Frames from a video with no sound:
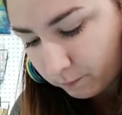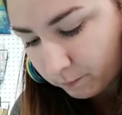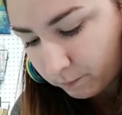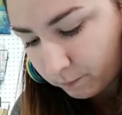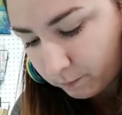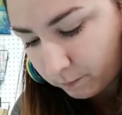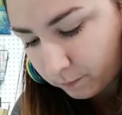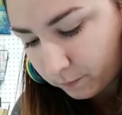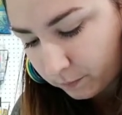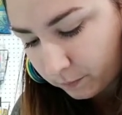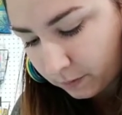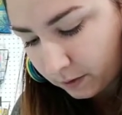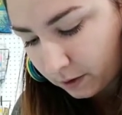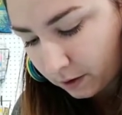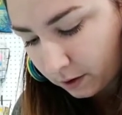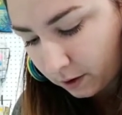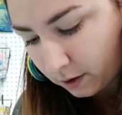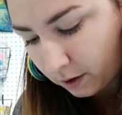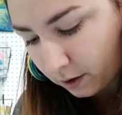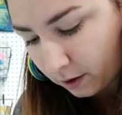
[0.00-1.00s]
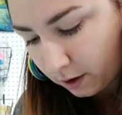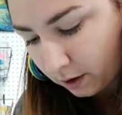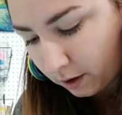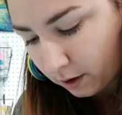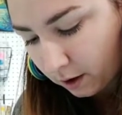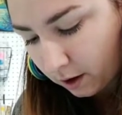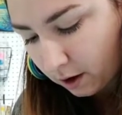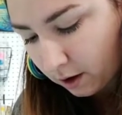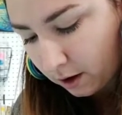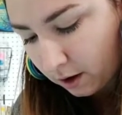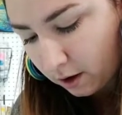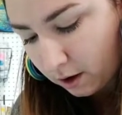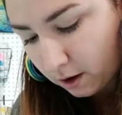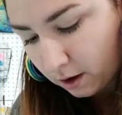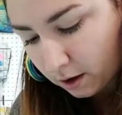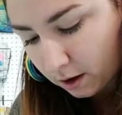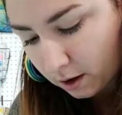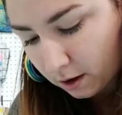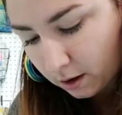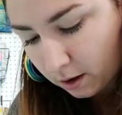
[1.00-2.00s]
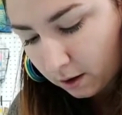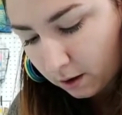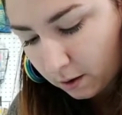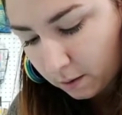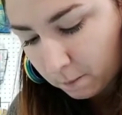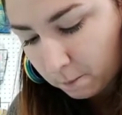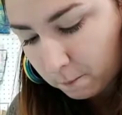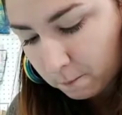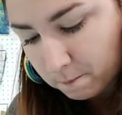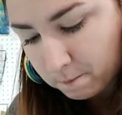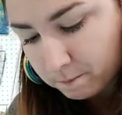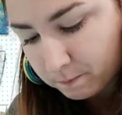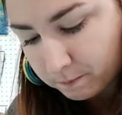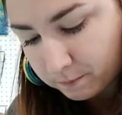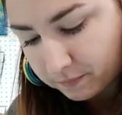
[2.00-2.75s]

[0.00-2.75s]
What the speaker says: Nothing is said.